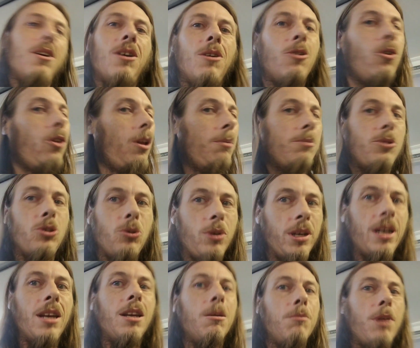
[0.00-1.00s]
All I'm
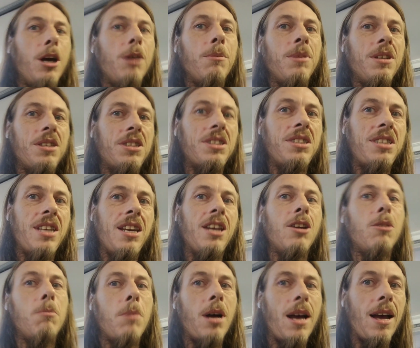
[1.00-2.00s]
doing at the moment is sitting
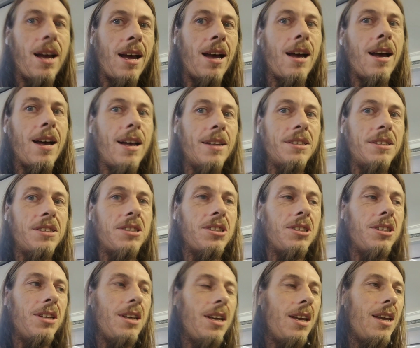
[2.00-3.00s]
on my ass